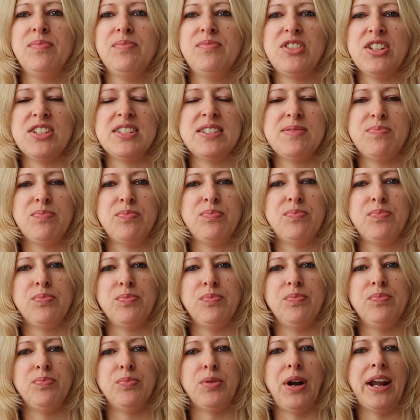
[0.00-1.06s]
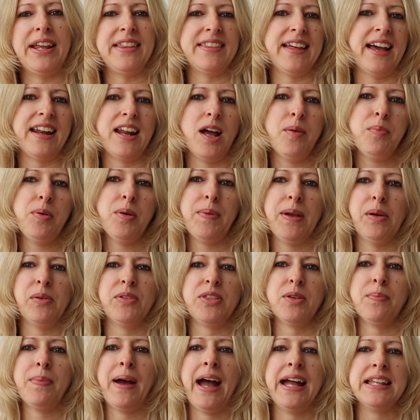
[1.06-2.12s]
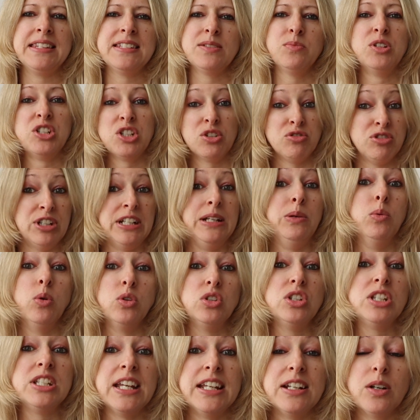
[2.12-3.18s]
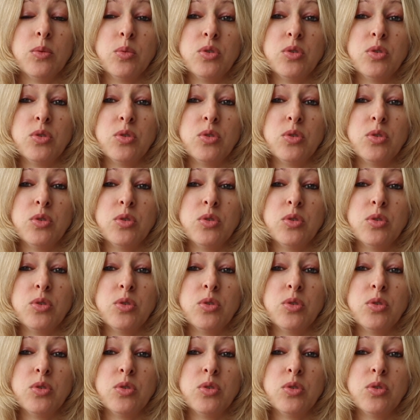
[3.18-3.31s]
just break that up a bit with the pattern, which I really wanted.